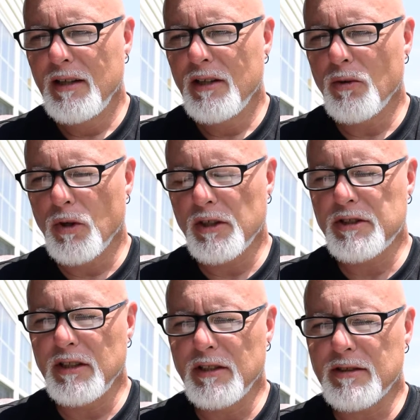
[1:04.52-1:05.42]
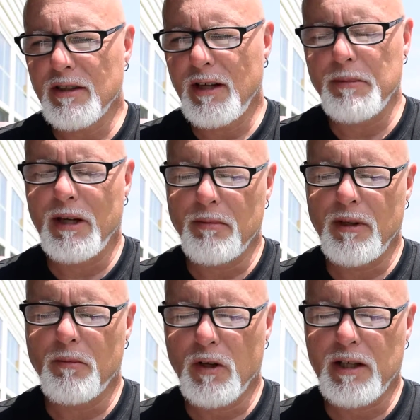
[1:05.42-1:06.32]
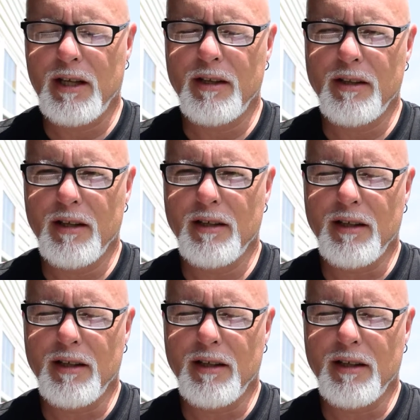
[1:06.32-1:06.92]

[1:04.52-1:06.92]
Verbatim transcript: the worksheets I mean I'm, I'm, working on the